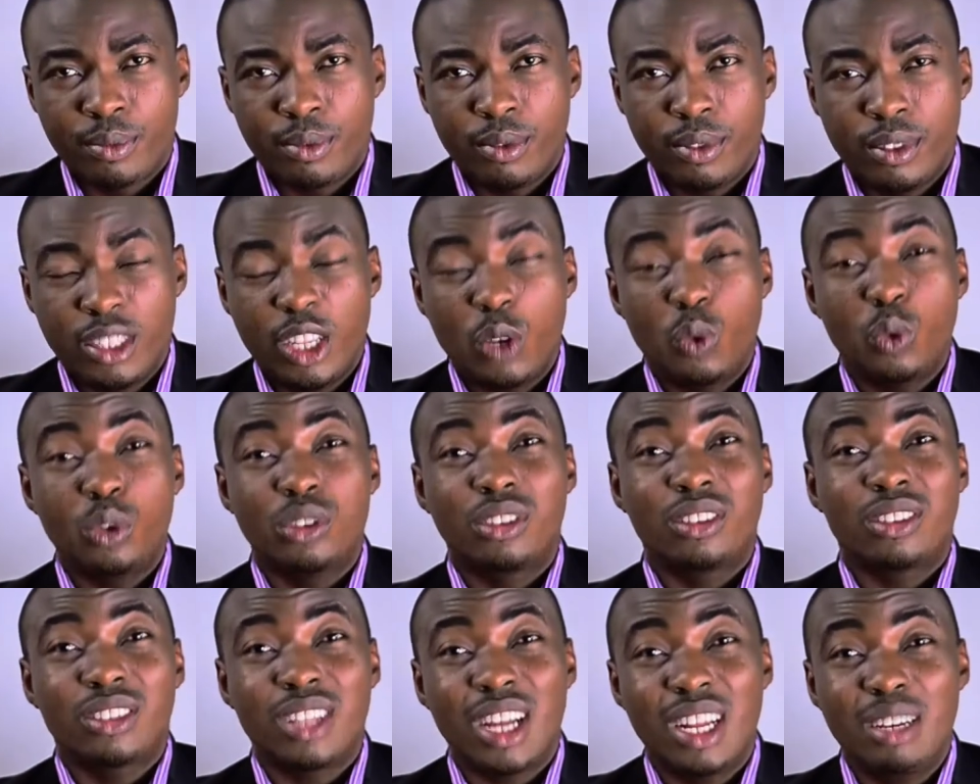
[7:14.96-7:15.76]
They will
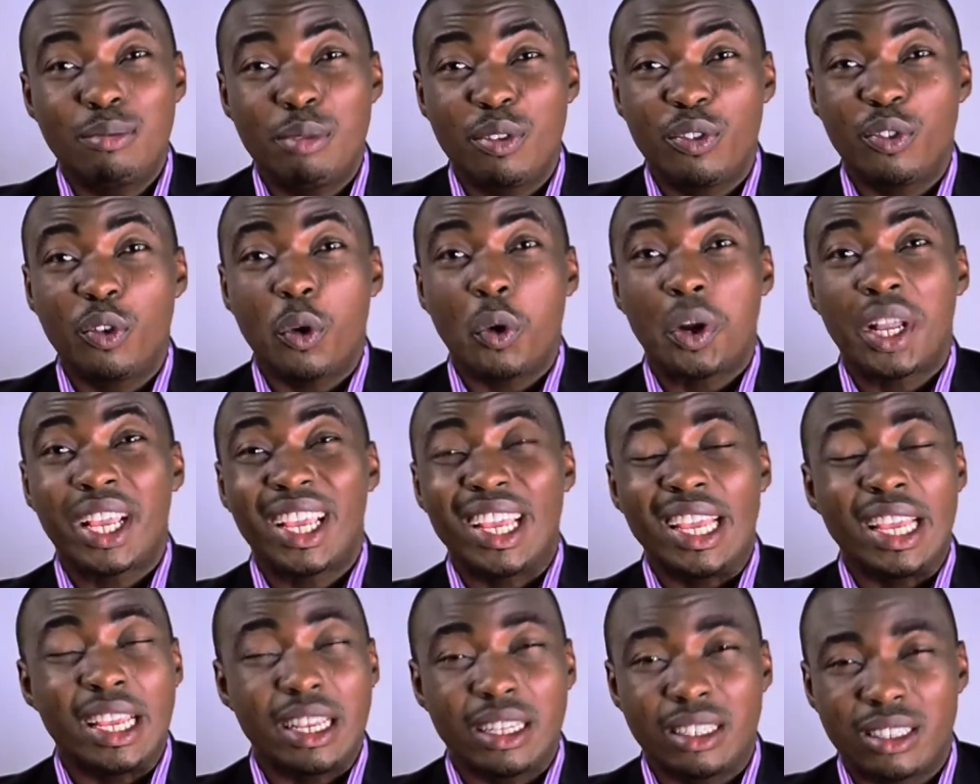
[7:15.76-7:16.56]
stand before
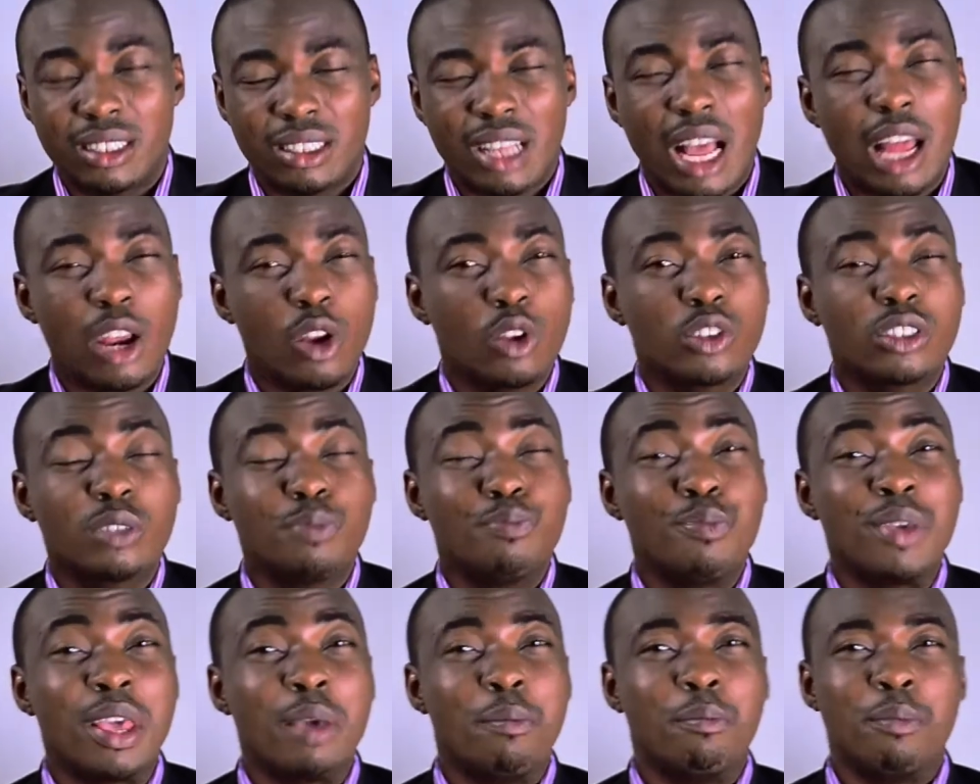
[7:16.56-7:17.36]
kings and not
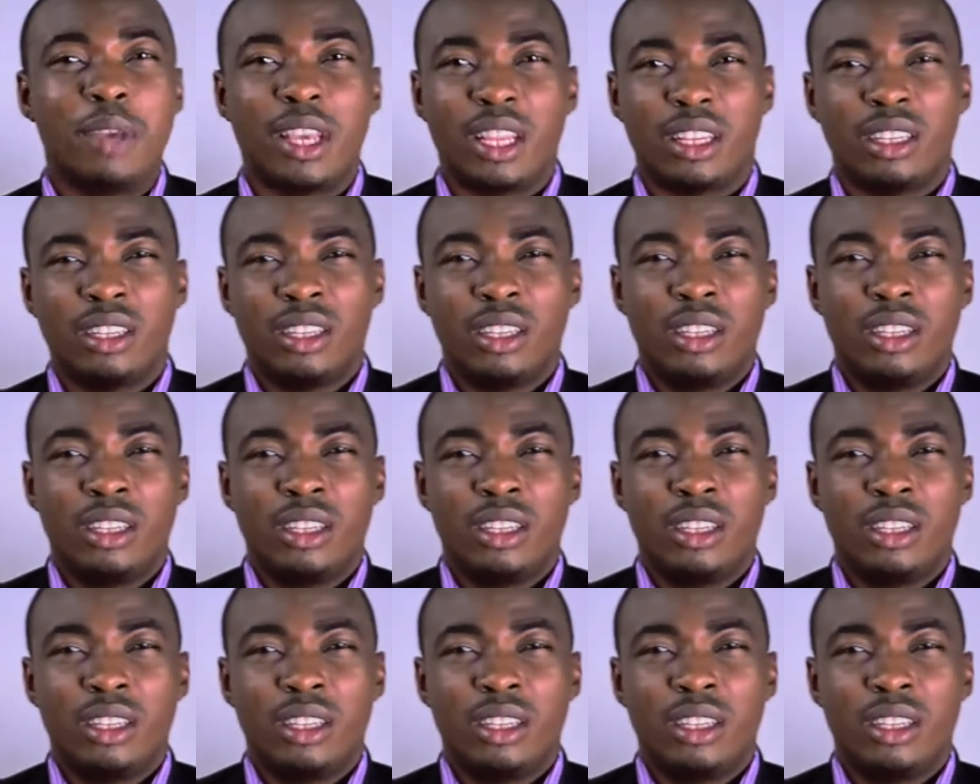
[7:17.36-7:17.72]
mere men.